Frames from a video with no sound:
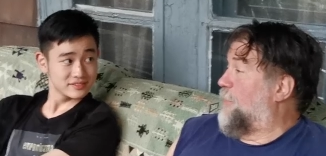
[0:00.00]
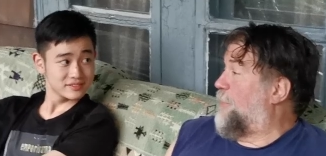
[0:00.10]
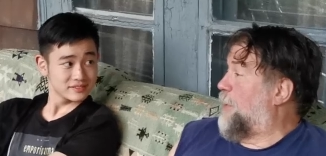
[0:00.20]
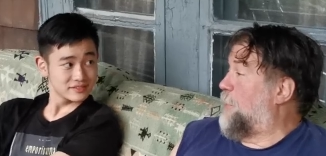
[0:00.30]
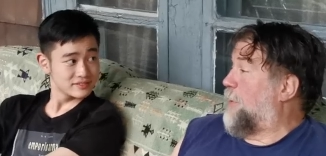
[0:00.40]
Speaker 1: you make
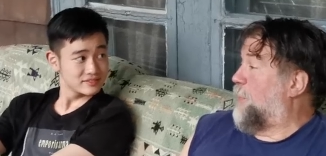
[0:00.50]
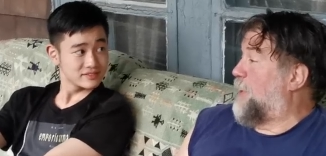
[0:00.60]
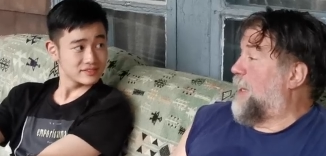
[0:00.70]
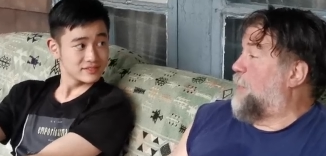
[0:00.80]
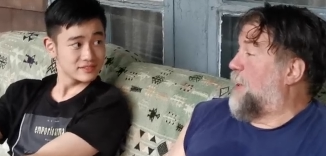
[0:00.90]
your own
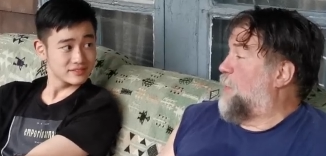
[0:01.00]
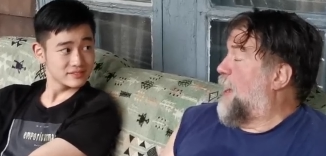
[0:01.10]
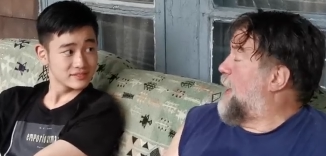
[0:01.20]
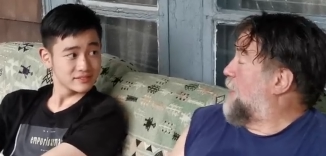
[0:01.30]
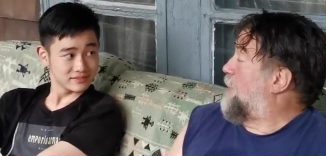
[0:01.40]
film, you can do it any
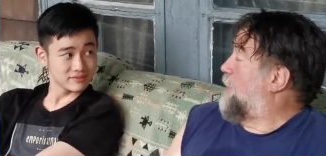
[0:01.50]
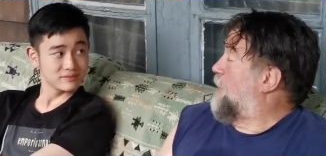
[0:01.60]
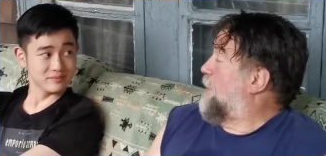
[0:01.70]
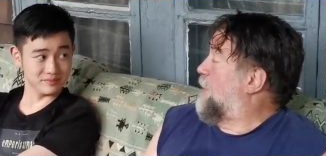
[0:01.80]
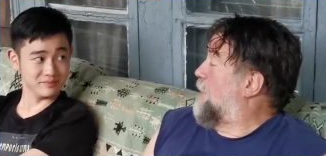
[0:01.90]
way you
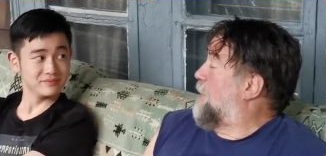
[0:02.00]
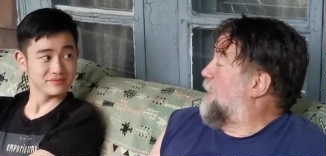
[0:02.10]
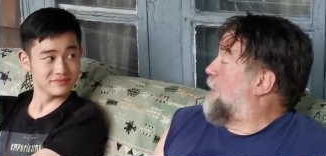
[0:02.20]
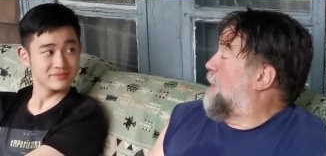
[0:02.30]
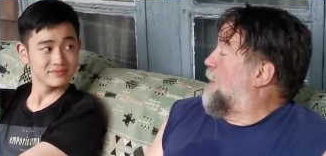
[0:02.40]
want.
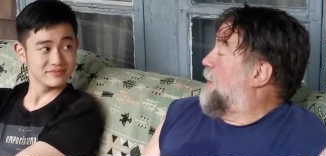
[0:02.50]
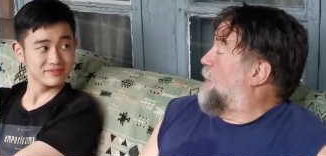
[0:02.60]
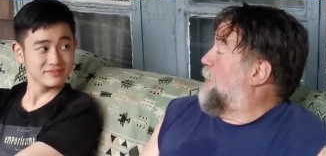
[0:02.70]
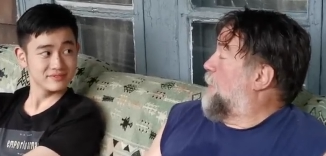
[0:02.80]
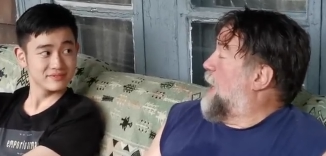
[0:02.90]

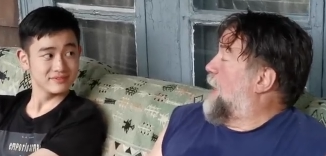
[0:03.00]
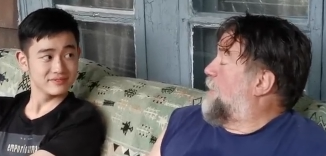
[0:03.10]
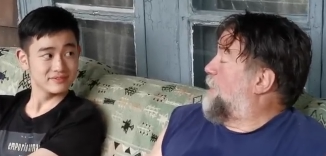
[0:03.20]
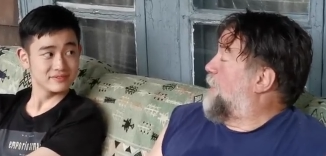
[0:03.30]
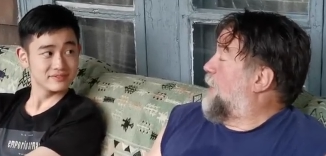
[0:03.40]
Do
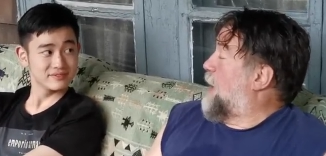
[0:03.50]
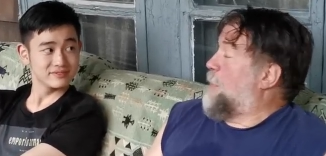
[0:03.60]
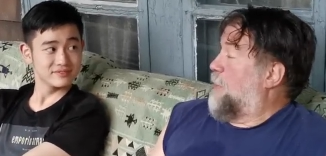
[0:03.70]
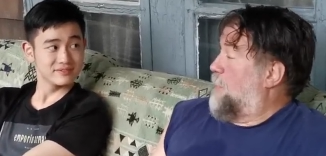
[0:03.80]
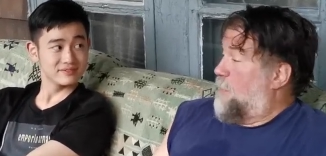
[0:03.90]
you have?
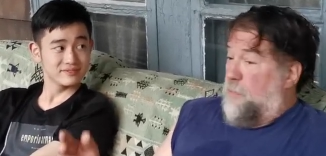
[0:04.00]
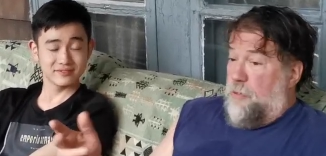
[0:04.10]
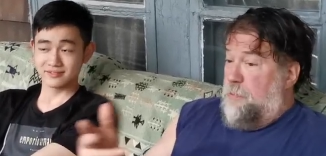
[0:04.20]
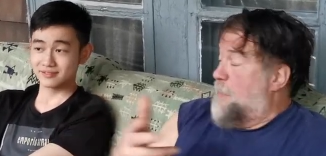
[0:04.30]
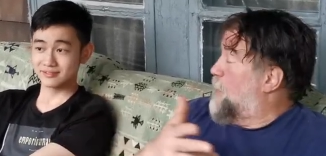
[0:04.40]
I mean,
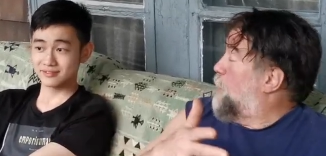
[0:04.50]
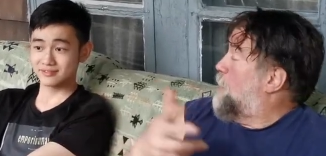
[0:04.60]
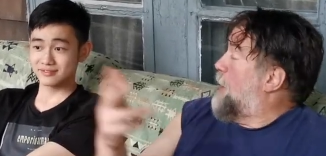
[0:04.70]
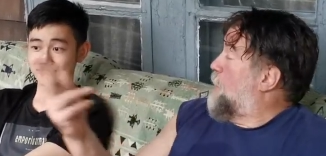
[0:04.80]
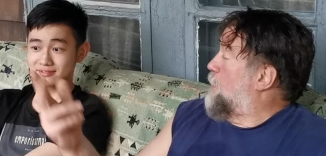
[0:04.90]

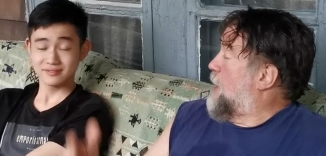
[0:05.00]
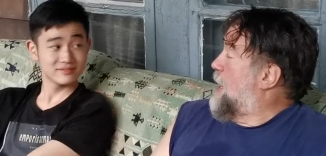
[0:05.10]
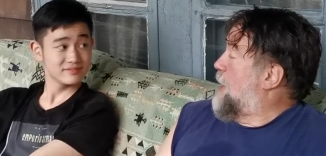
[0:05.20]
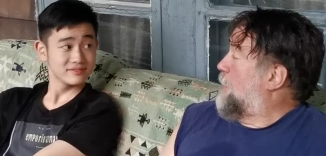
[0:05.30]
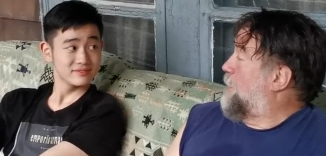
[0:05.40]
maybe you should
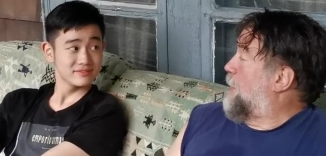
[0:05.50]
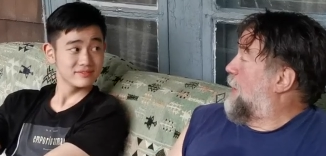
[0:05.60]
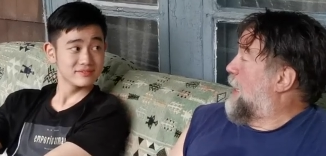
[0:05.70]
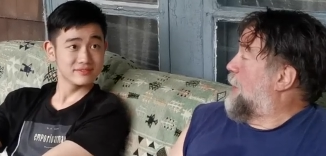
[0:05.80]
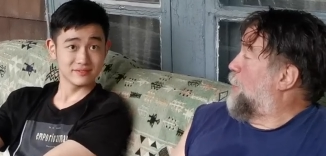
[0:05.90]
make one right
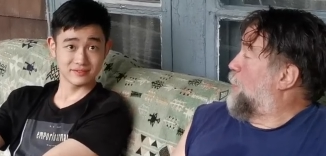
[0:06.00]
now,